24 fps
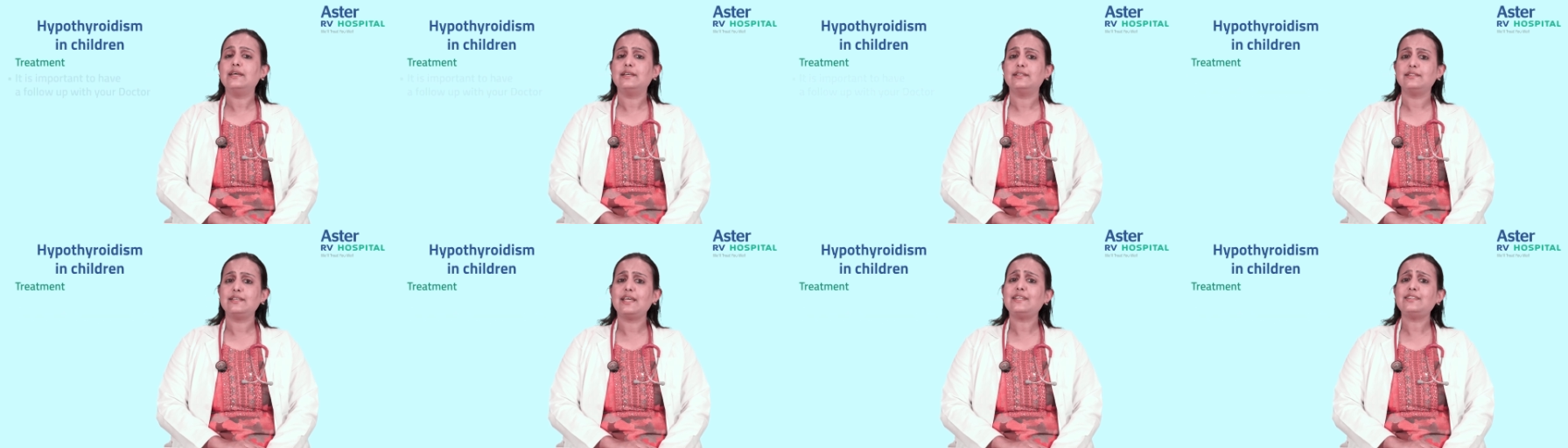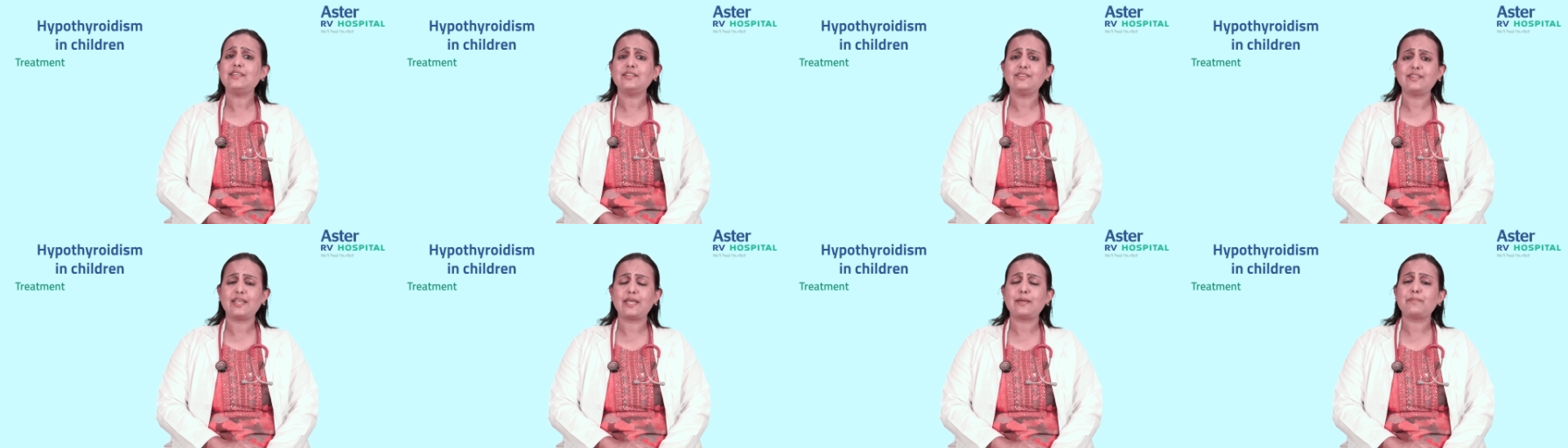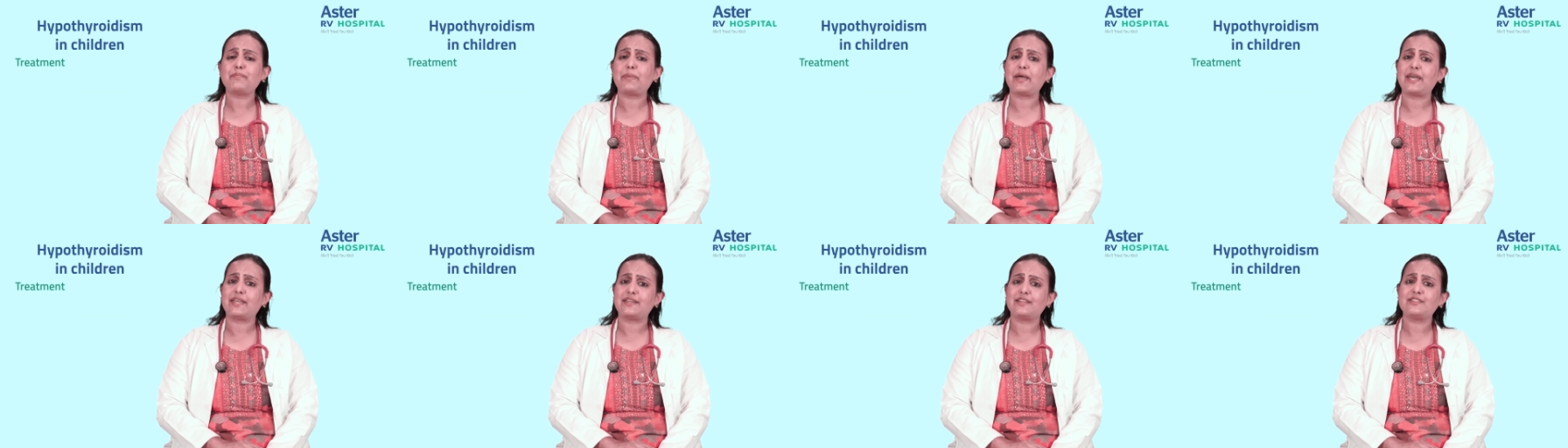The other
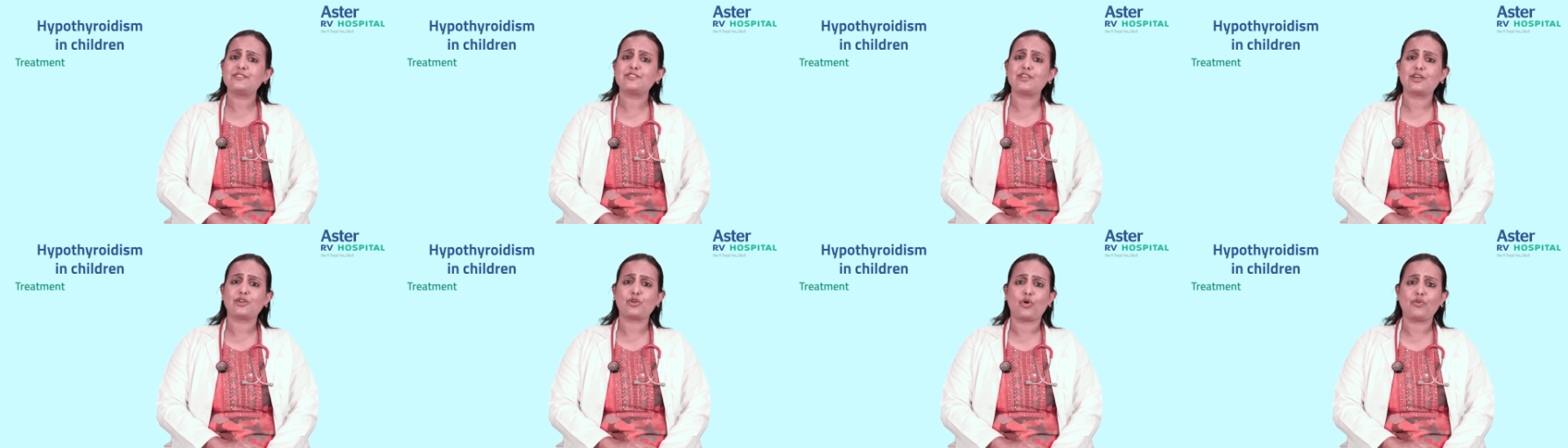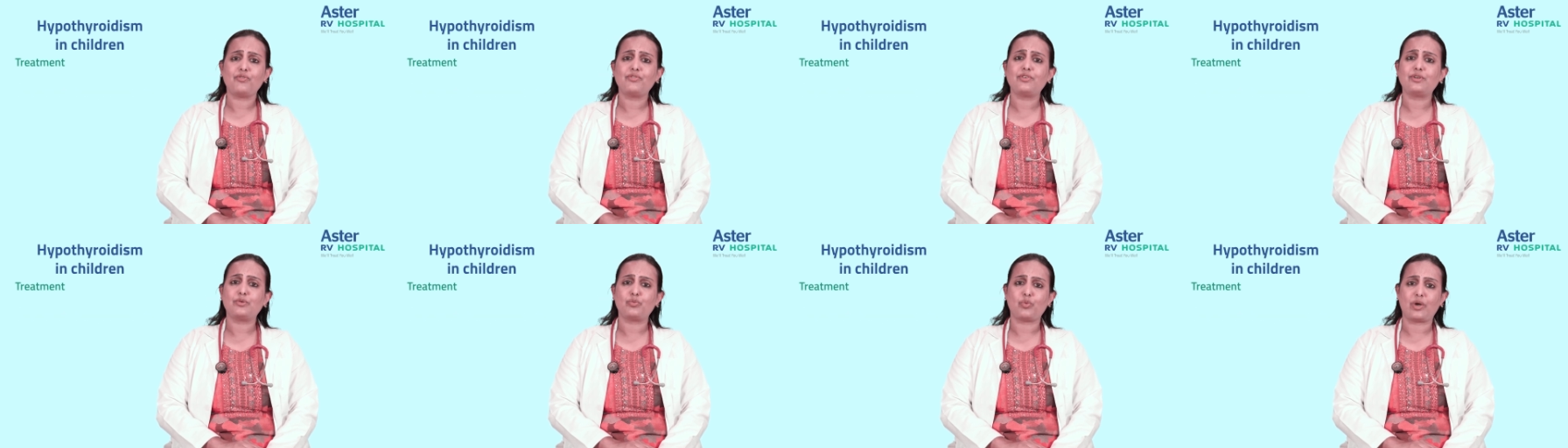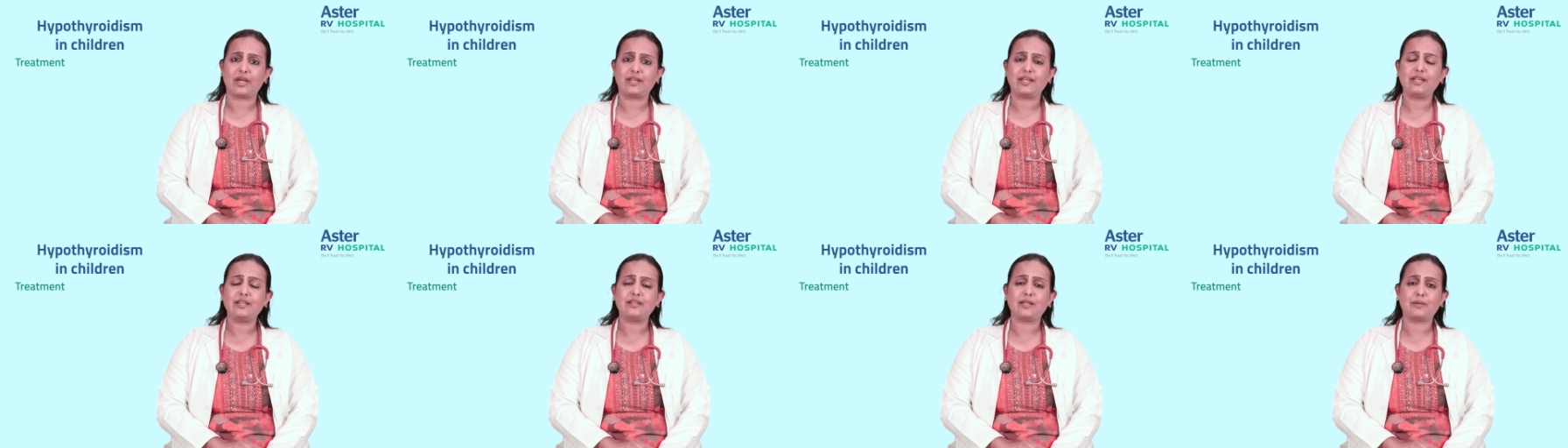thing parents are often
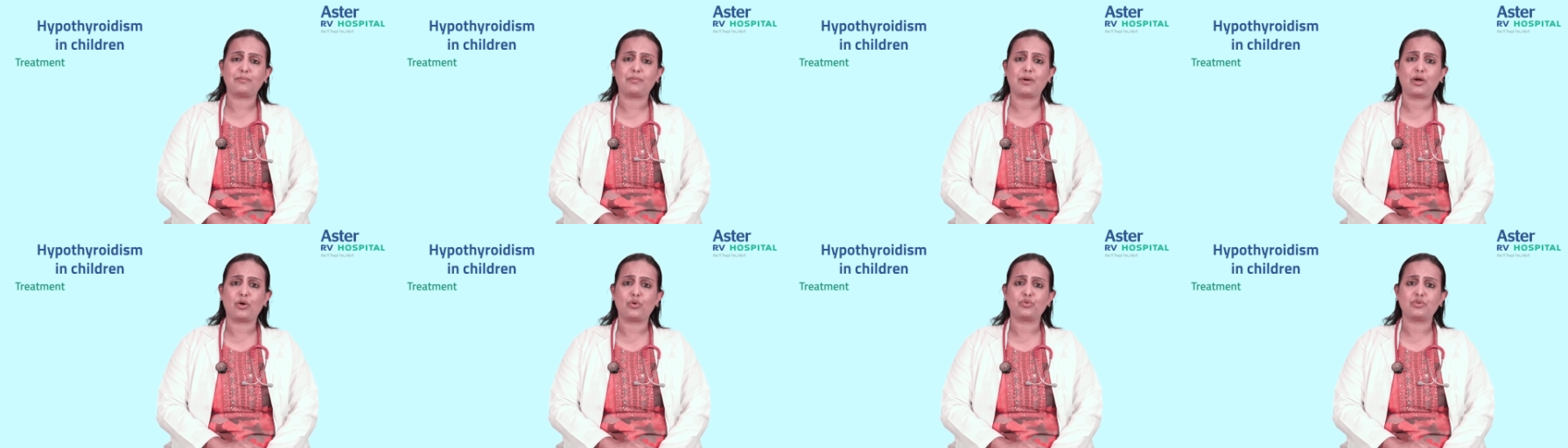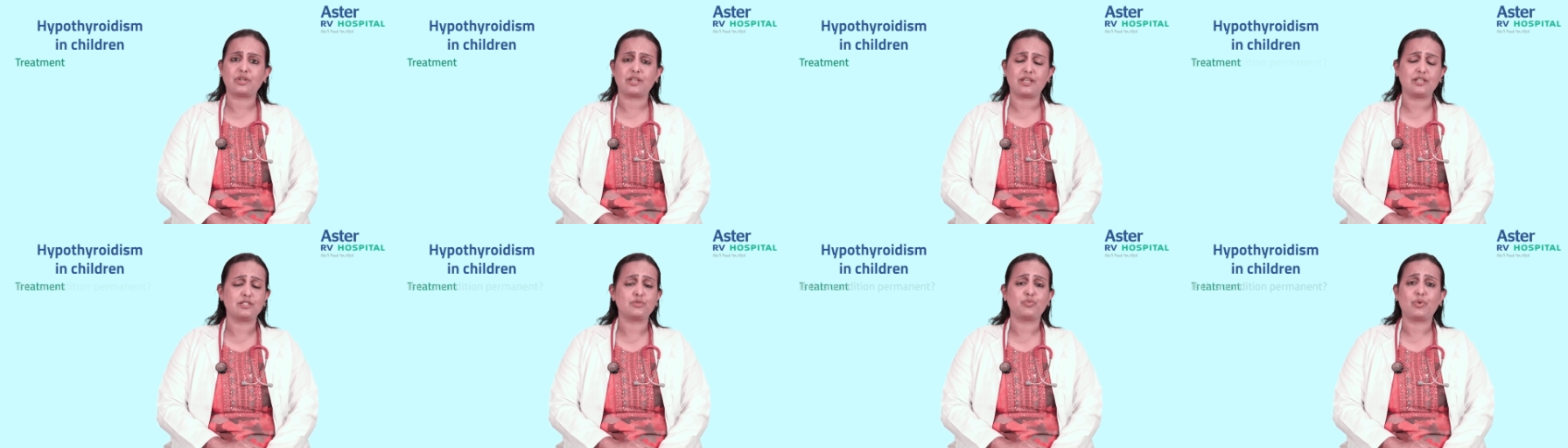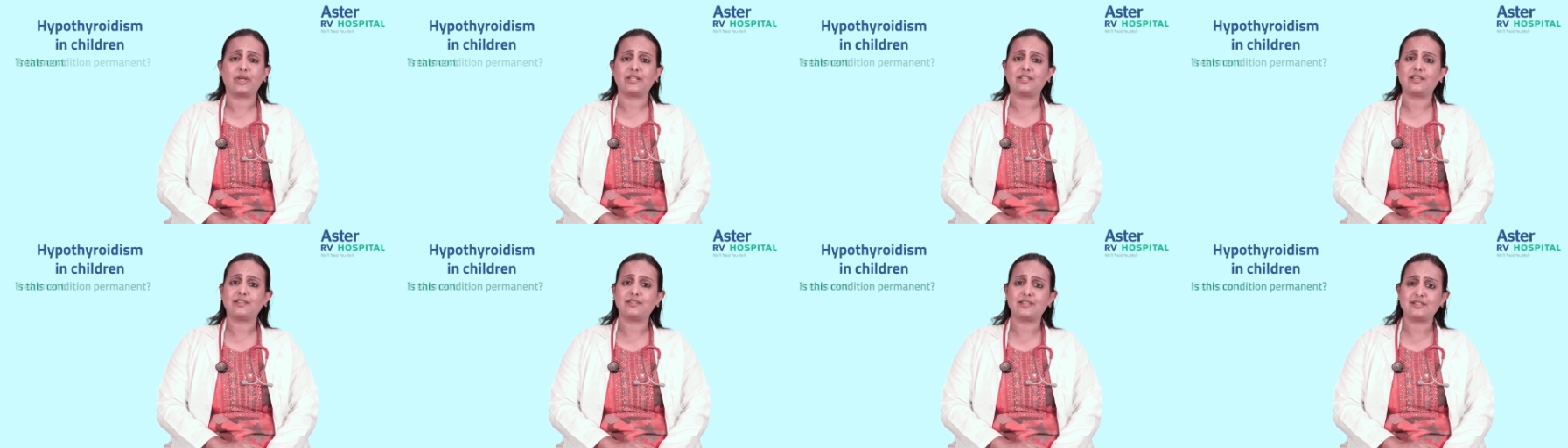worried about is
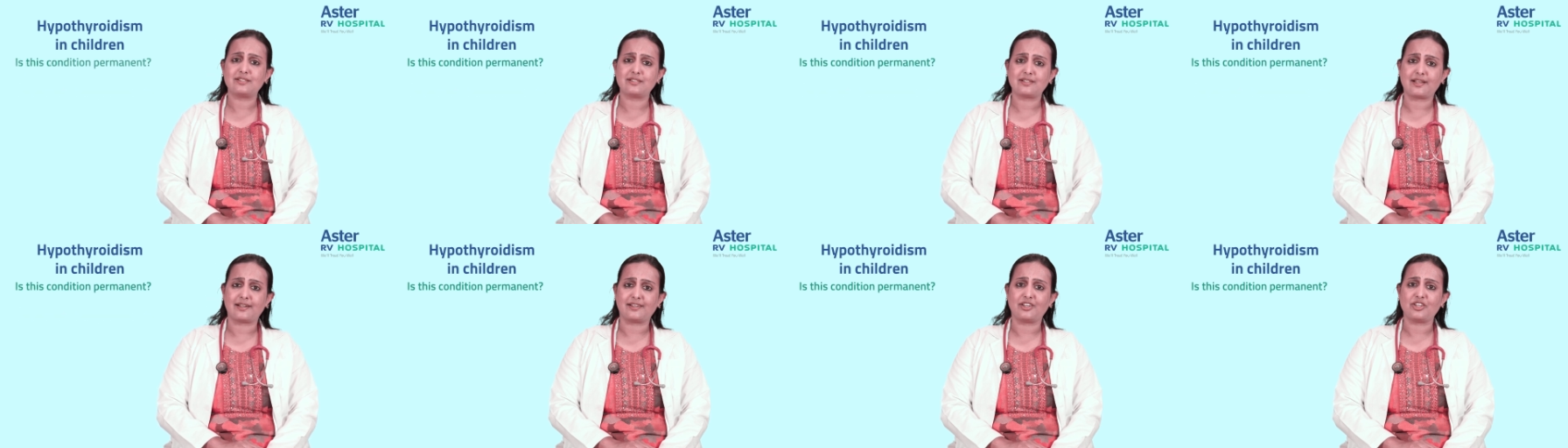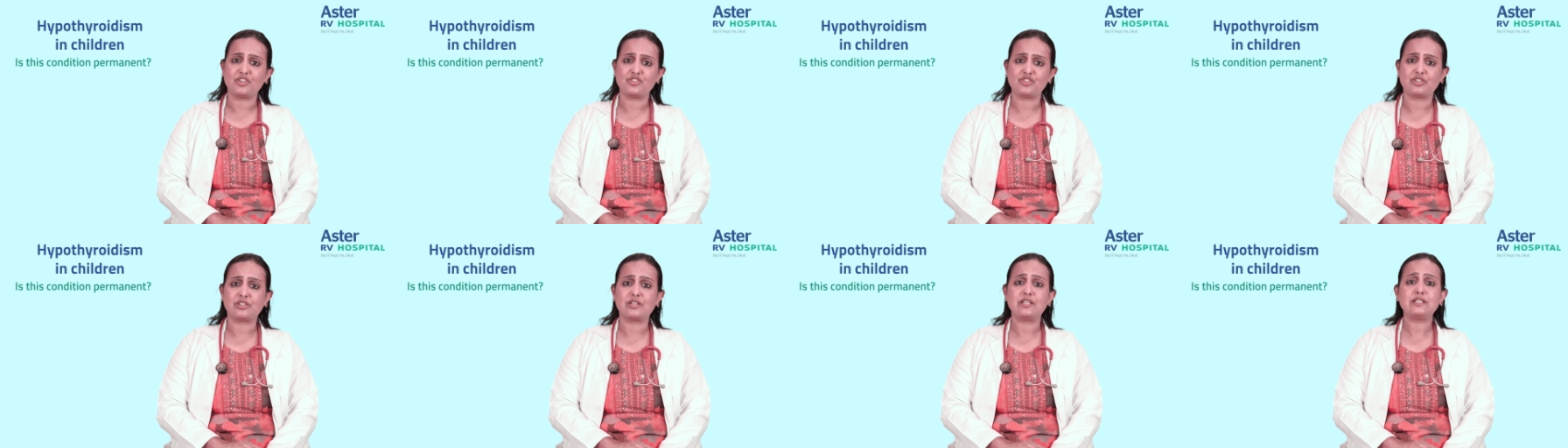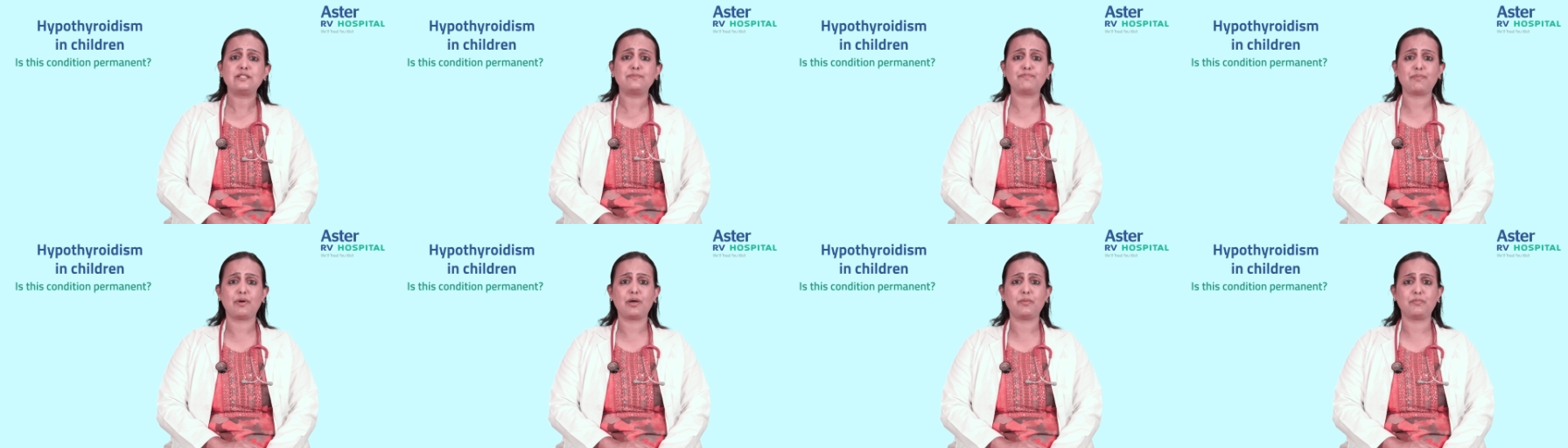whether this condition
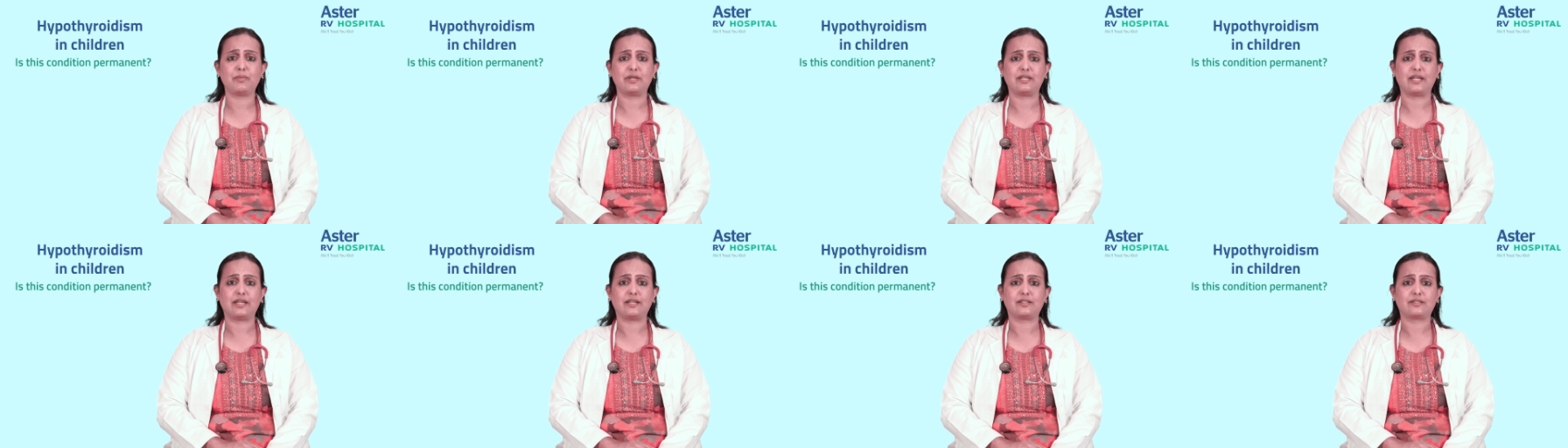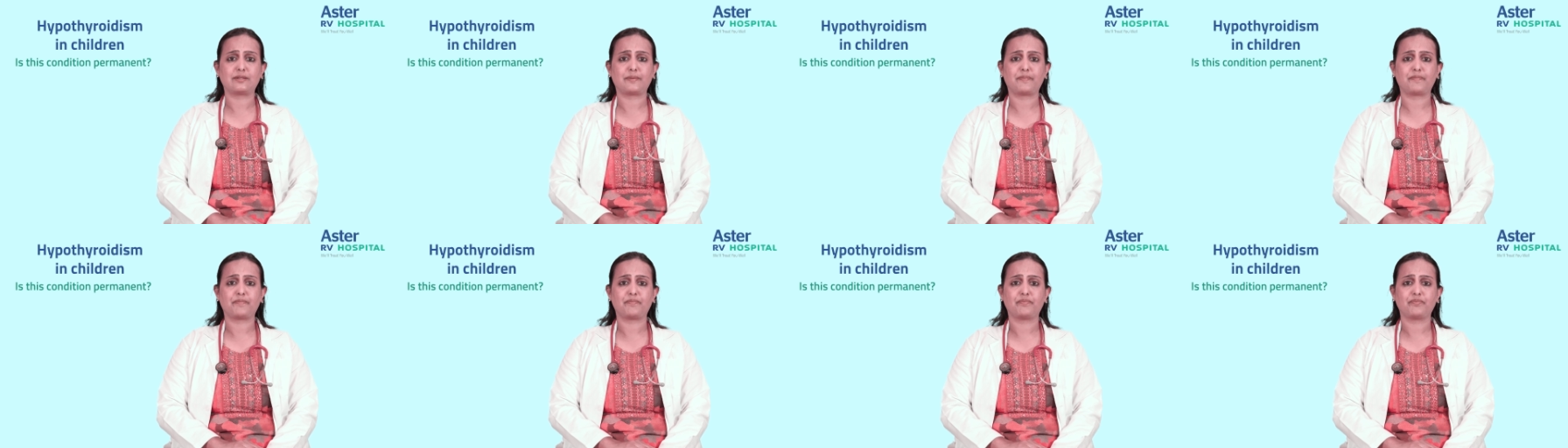is permanent.